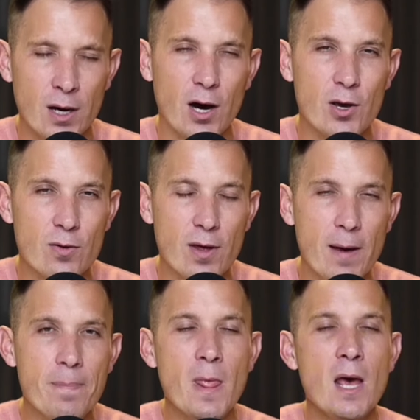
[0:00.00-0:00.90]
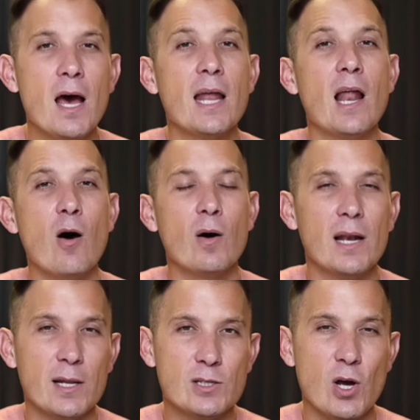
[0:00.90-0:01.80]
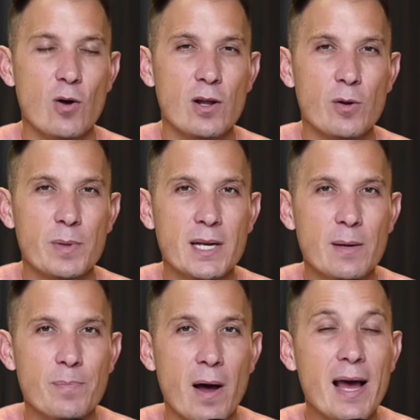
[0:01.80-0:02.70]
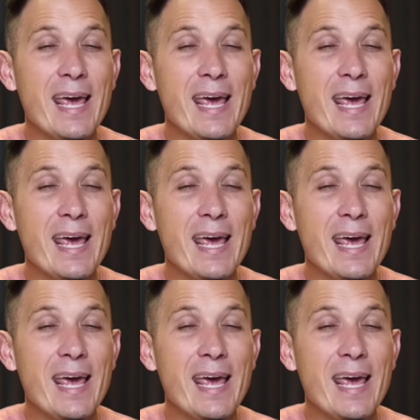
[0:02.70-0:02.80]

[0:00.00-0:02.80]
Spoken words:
Are you there? And now let's go a little bit deeper.